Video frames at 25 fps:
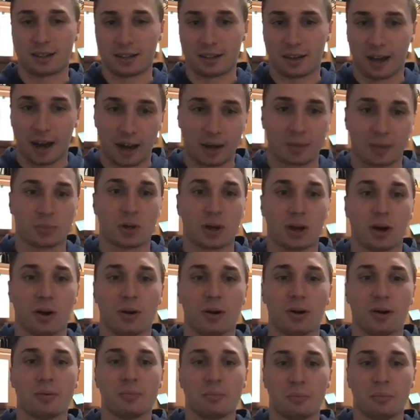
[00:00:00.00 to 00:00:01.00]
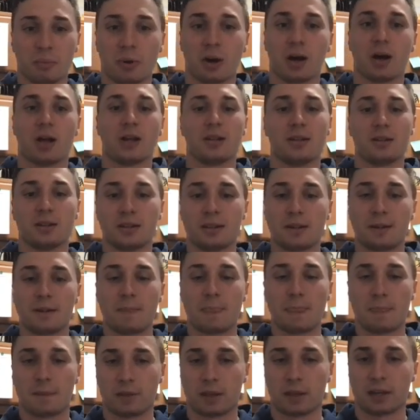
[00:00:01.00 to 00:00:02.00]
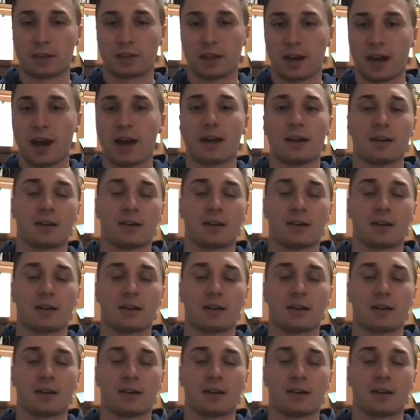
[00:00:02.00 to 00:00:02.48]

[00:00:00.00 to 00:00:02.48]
got him going. But that,